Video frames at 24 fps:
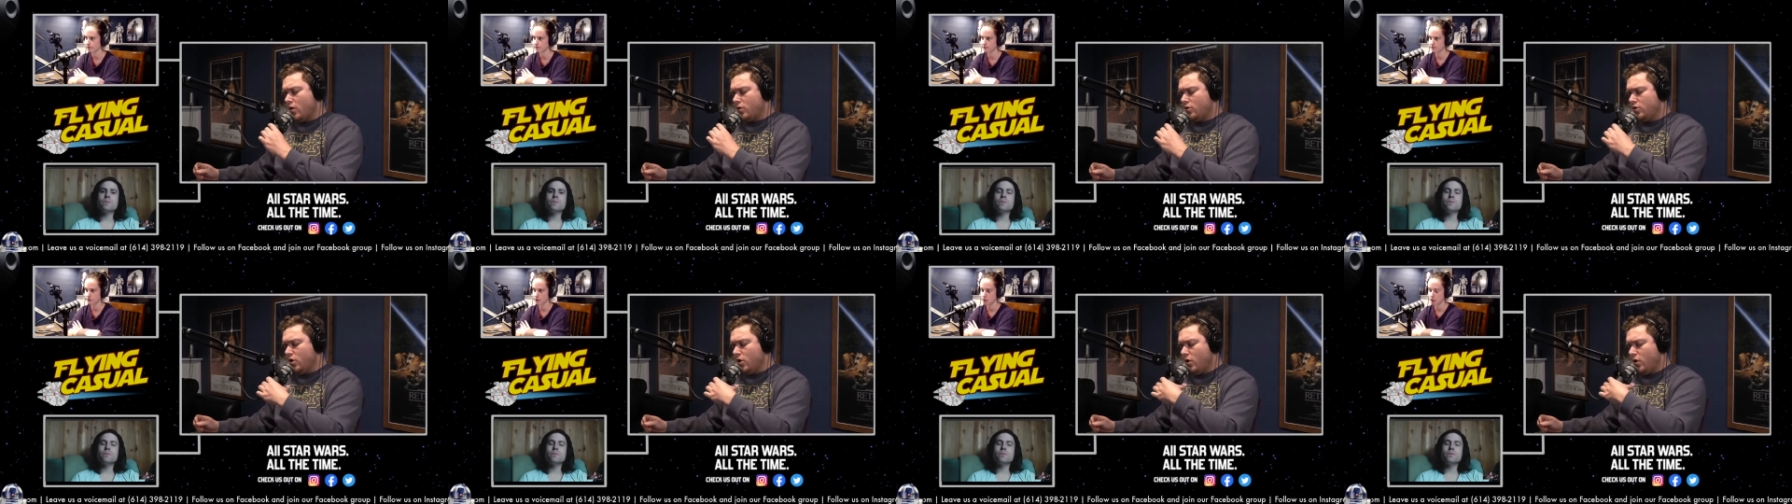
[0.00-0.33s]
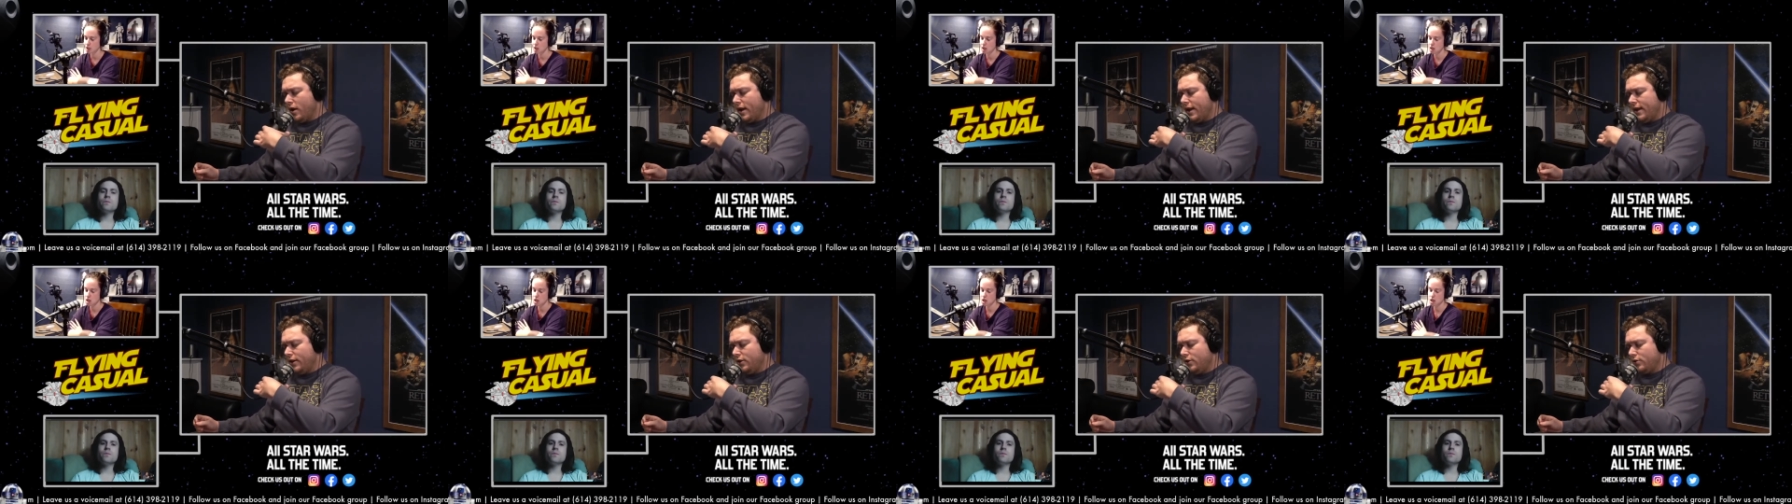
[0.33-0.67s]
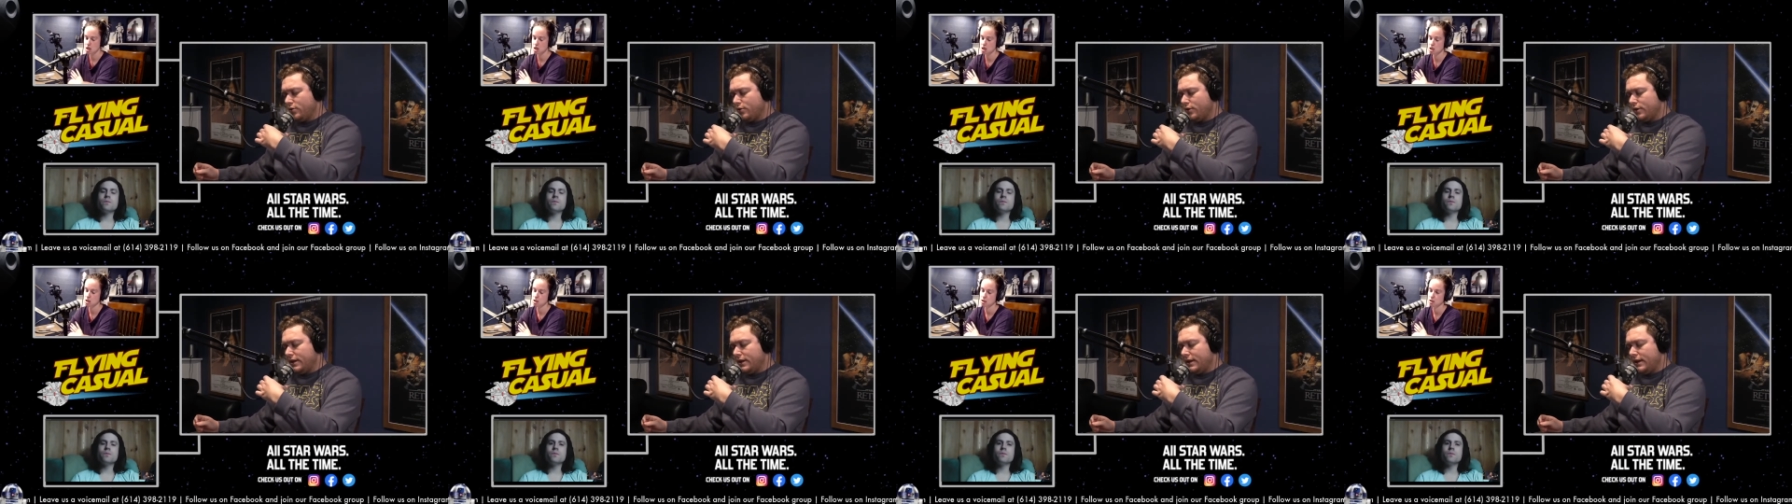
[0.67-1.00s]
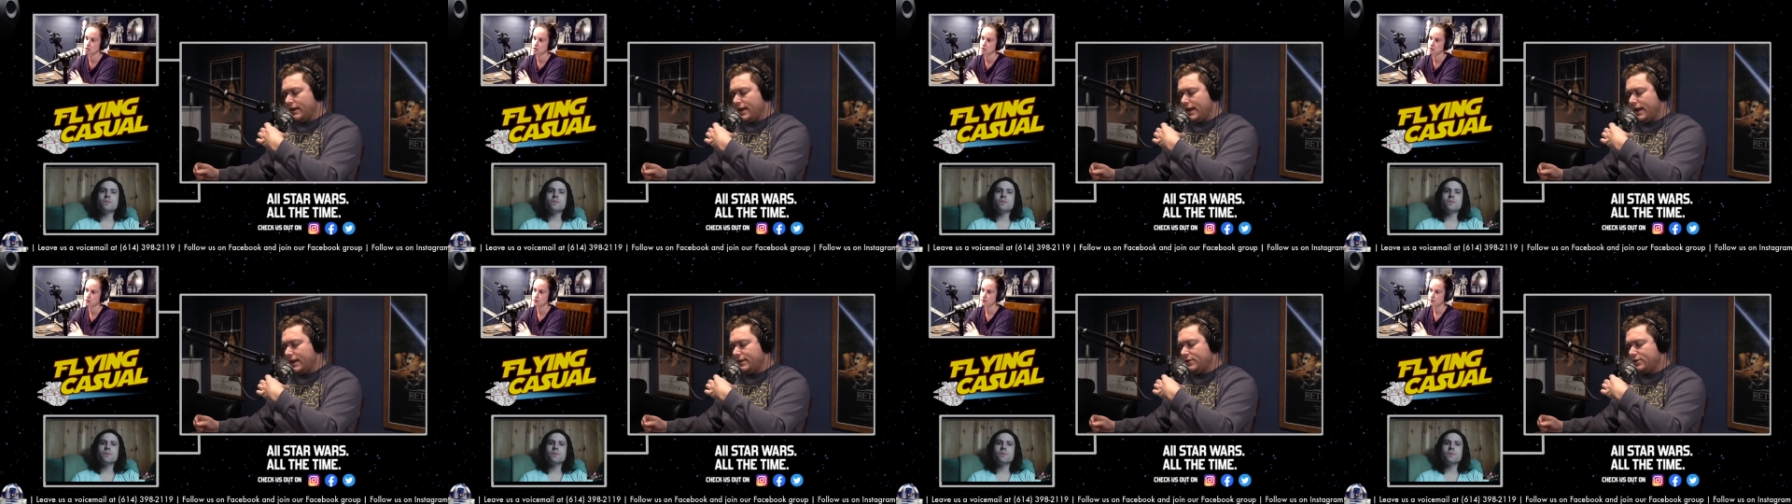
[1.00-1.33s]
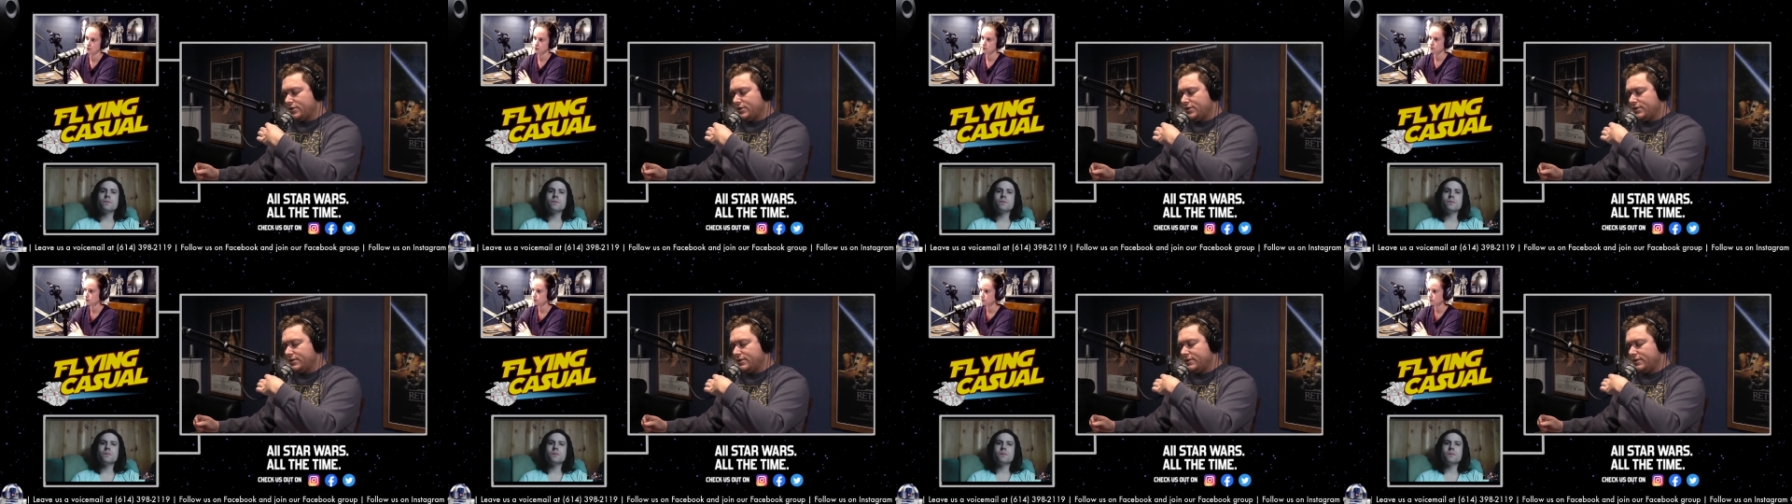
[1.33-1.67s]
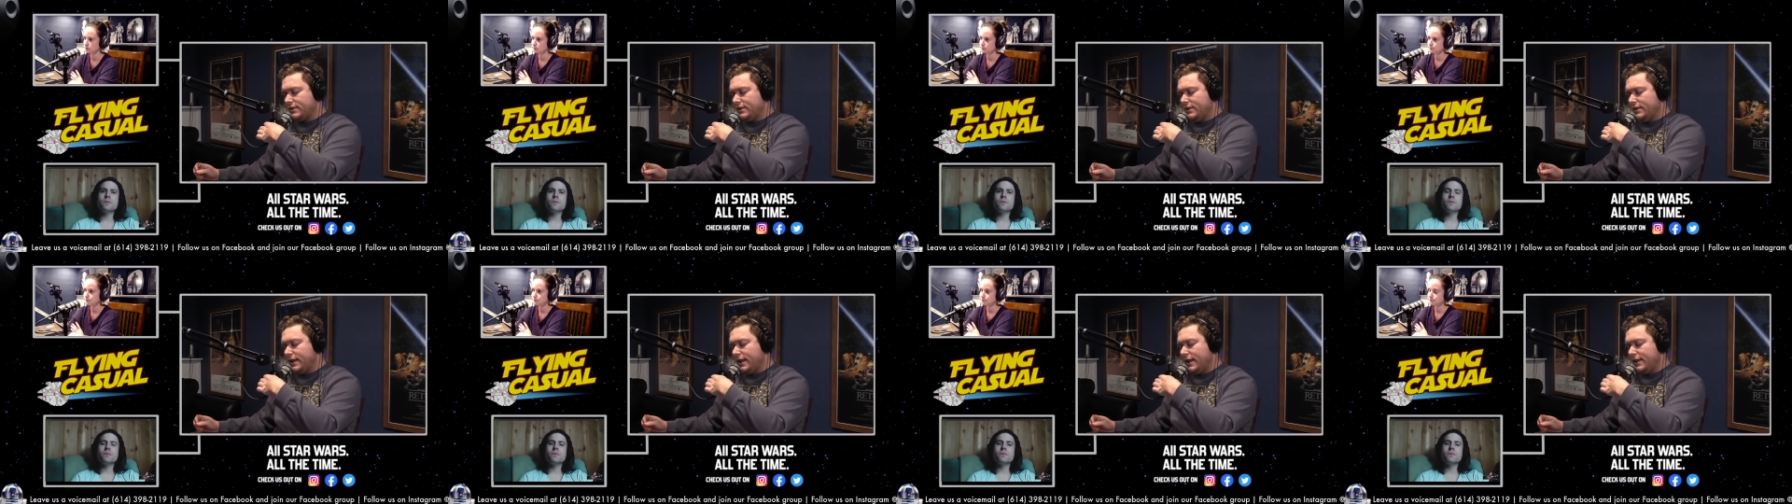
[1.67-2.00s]
No, I agree. It
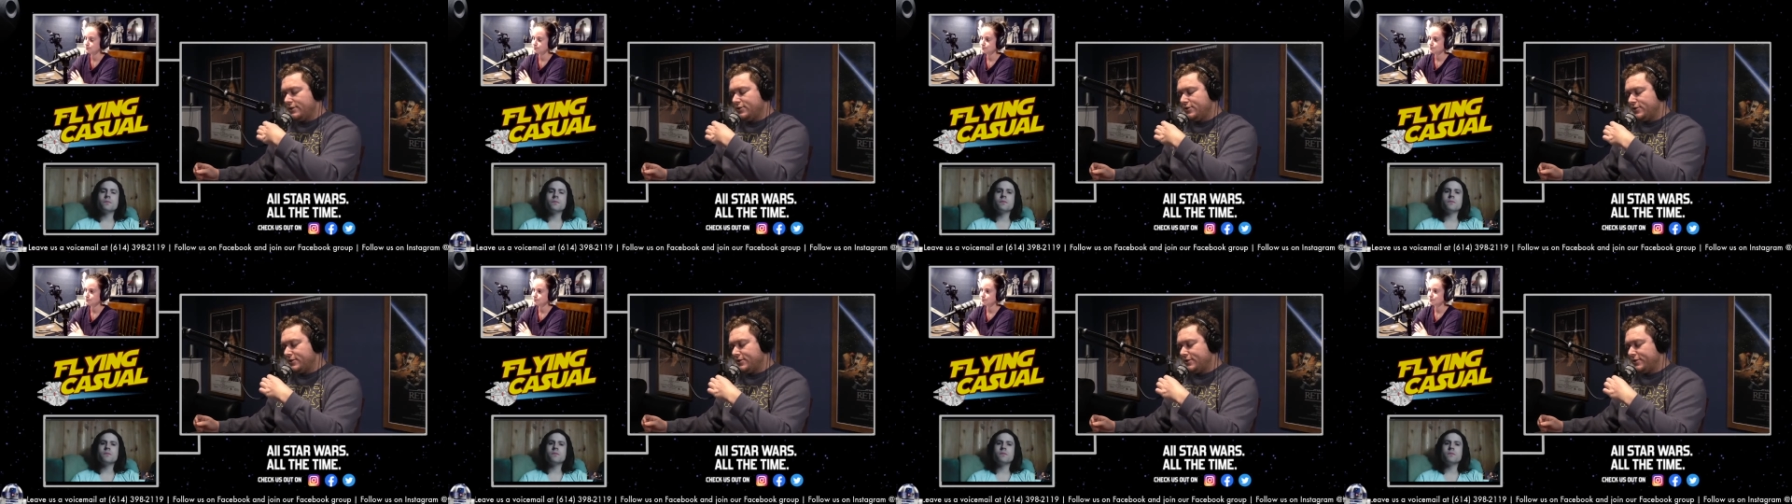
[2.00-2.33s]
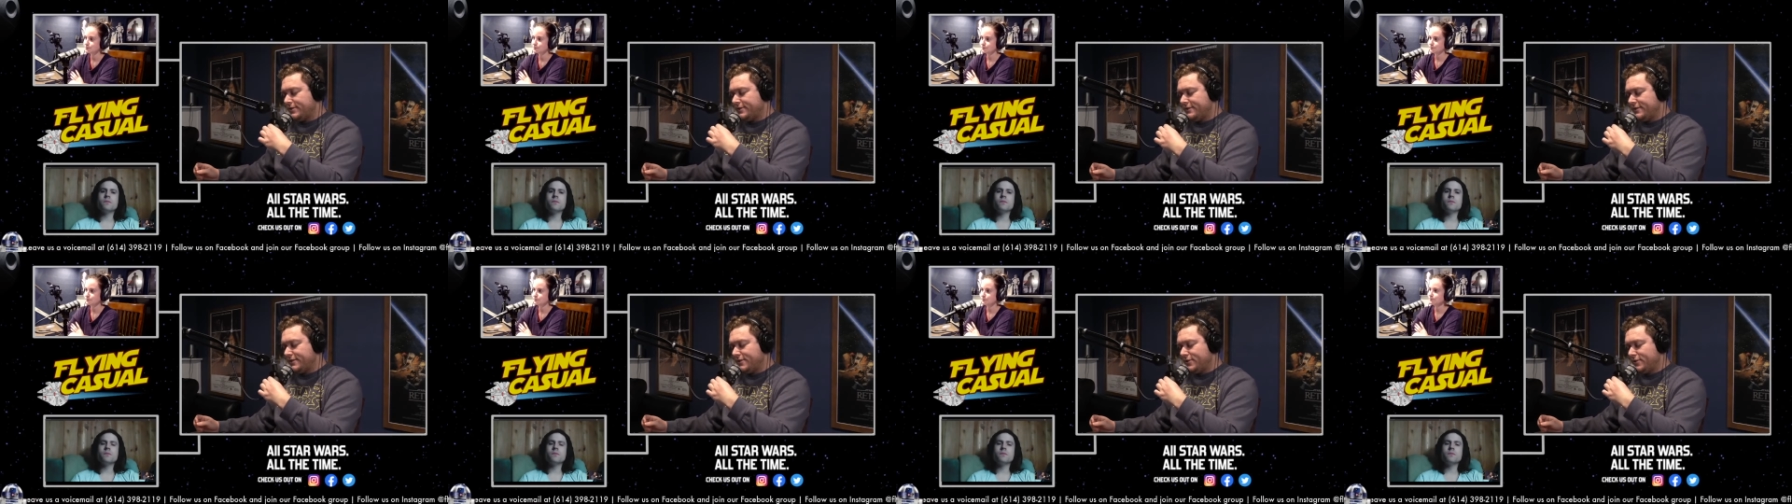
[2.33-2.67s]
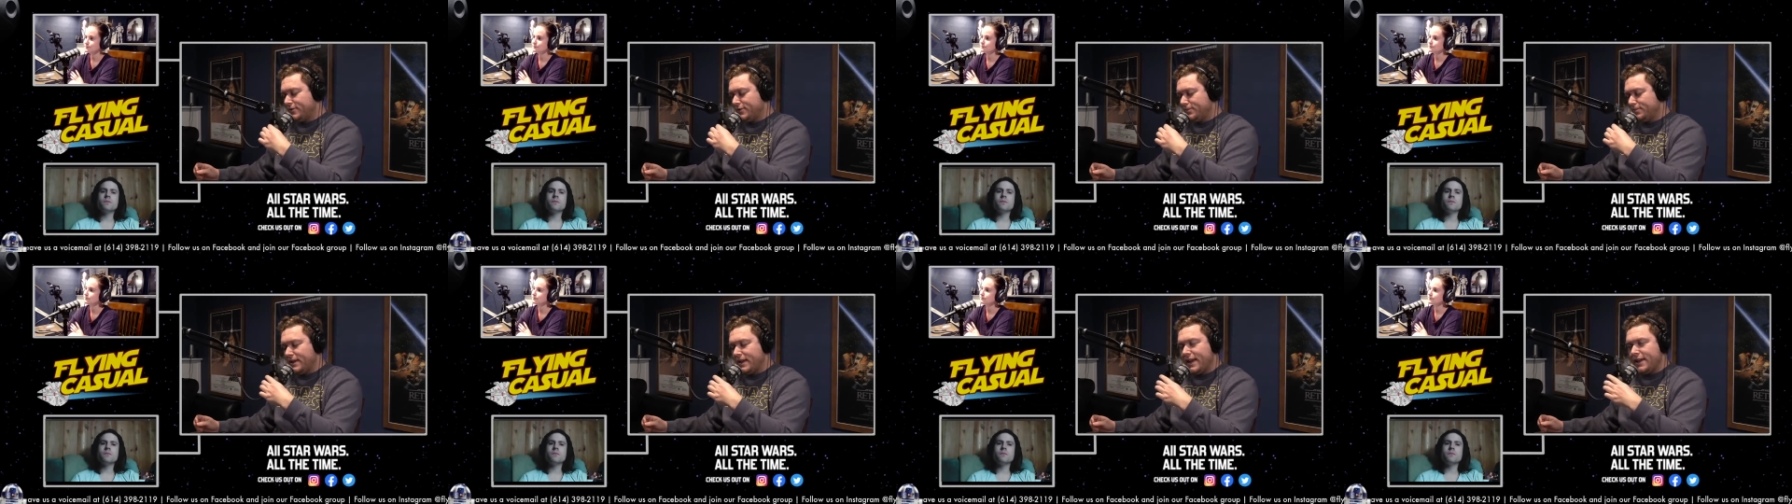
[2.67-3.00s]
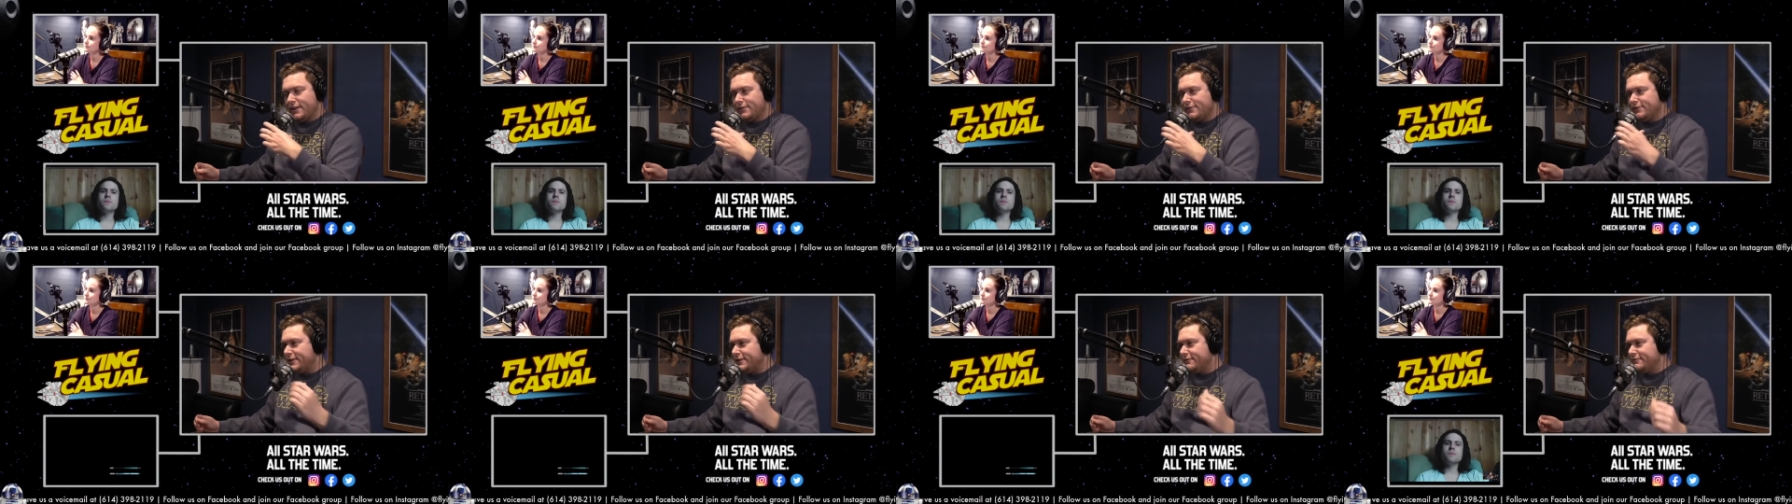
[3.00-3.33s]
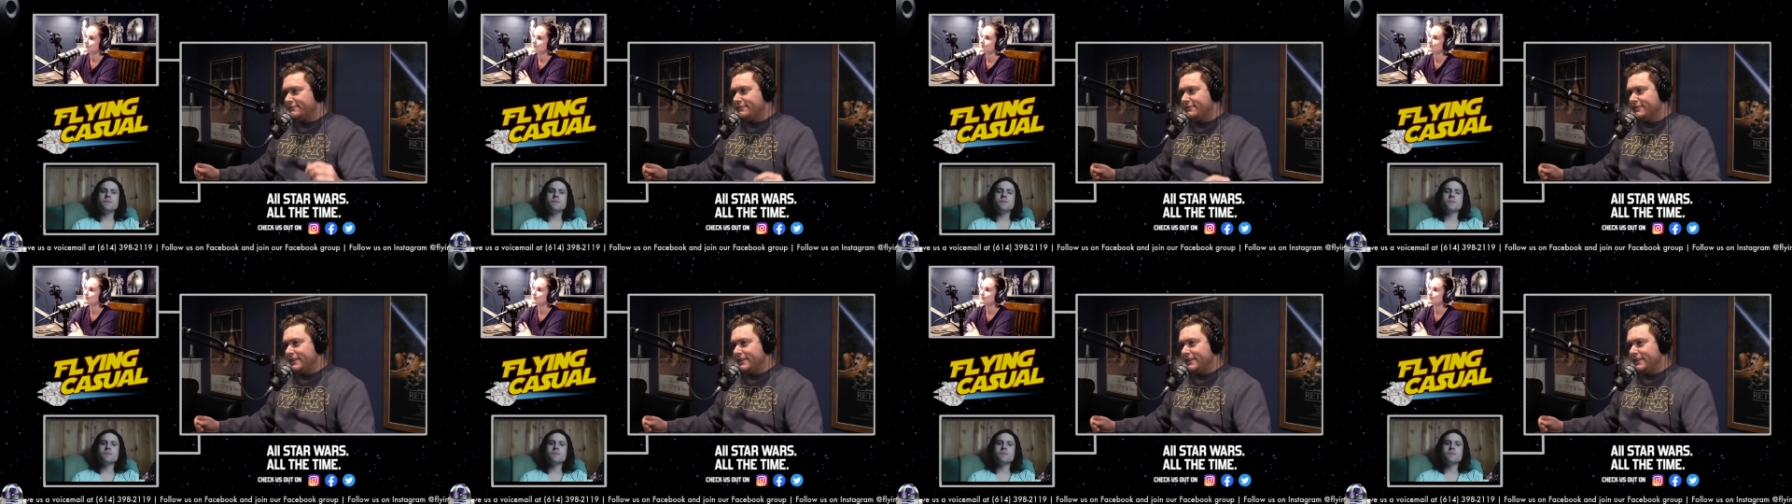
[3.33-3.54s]
just took me out of it.